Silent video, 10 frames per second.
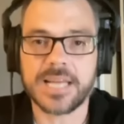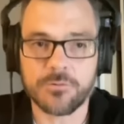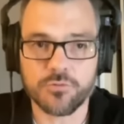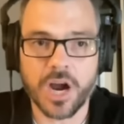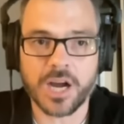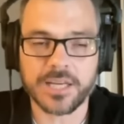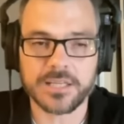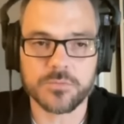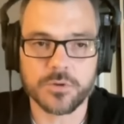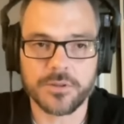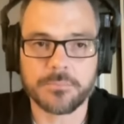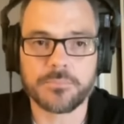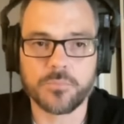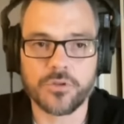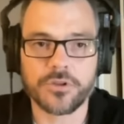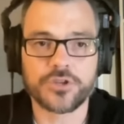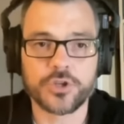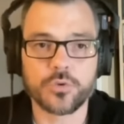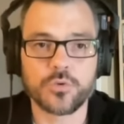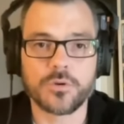and rockets were the
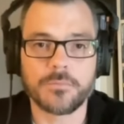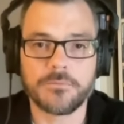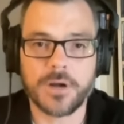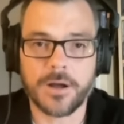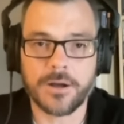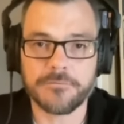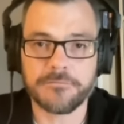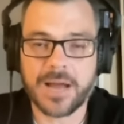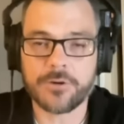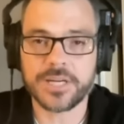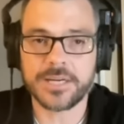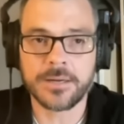two founding